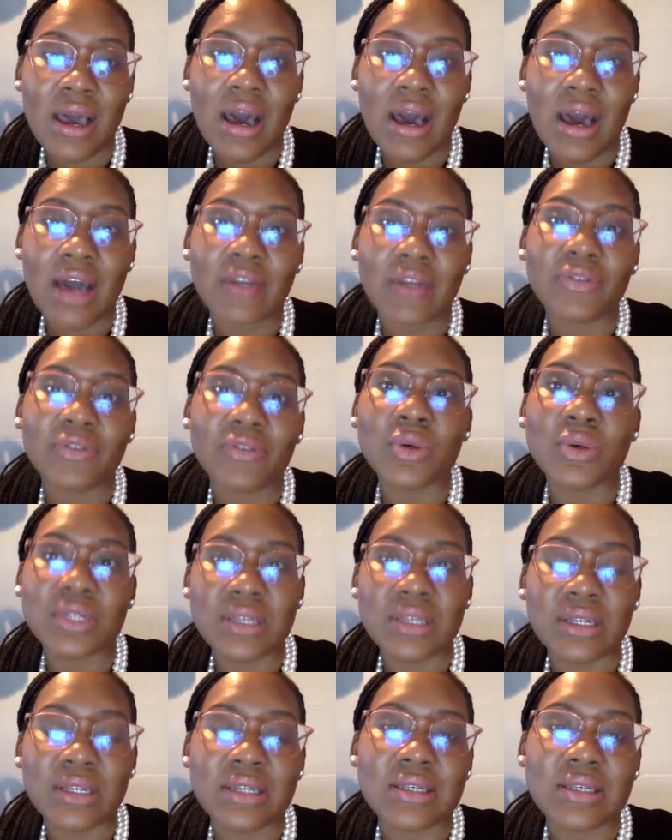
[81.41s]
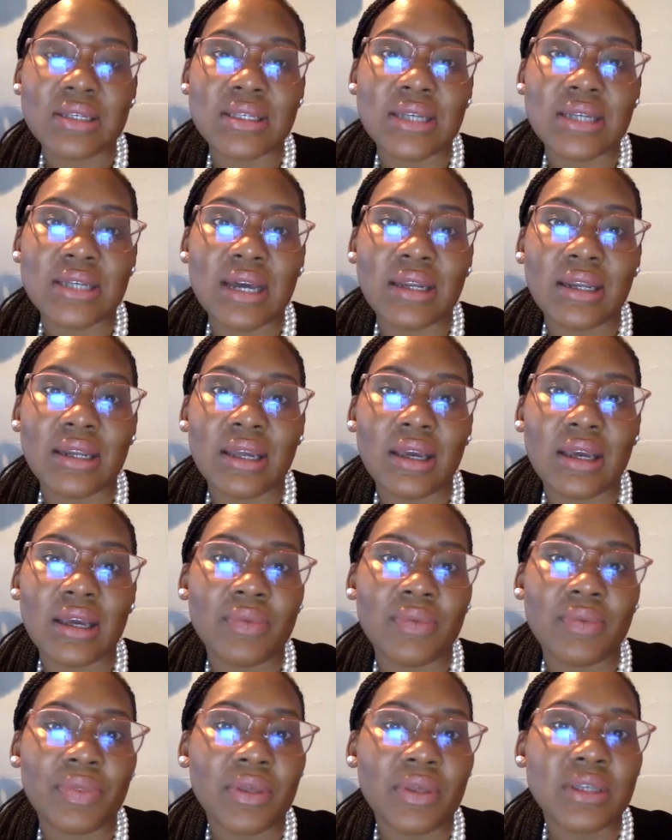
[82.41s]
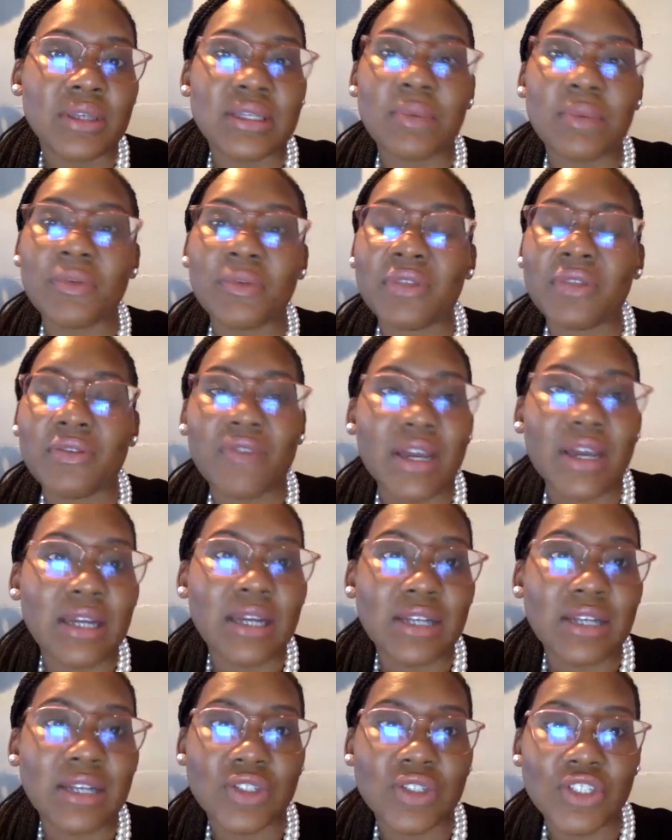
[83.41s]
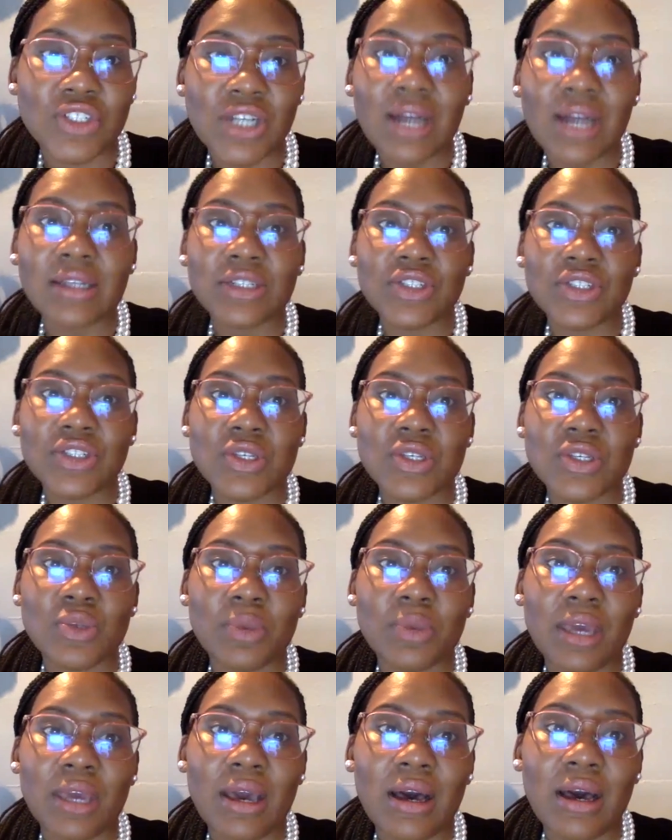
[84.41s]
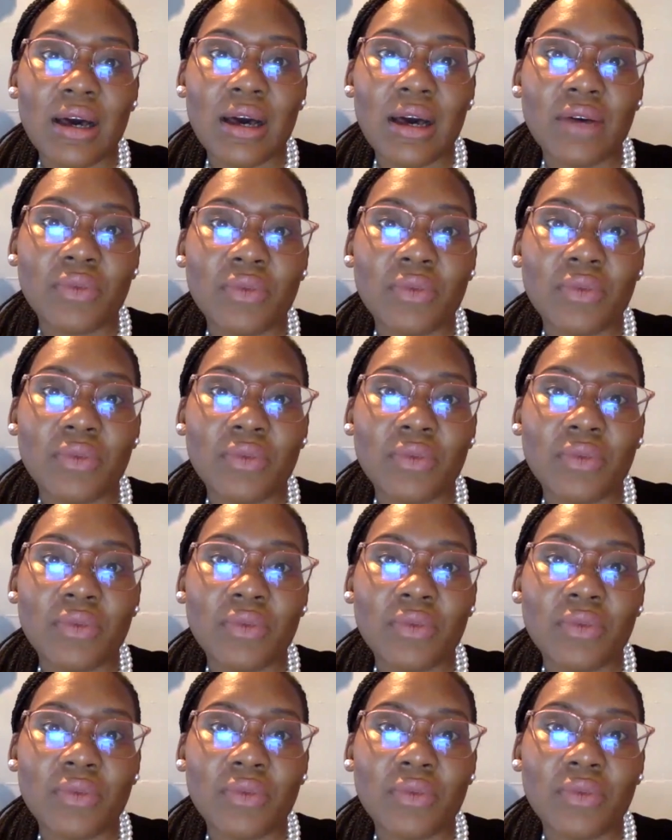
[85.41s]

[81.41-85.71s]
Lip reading: And of course, understanding some of the financial challenges you may have,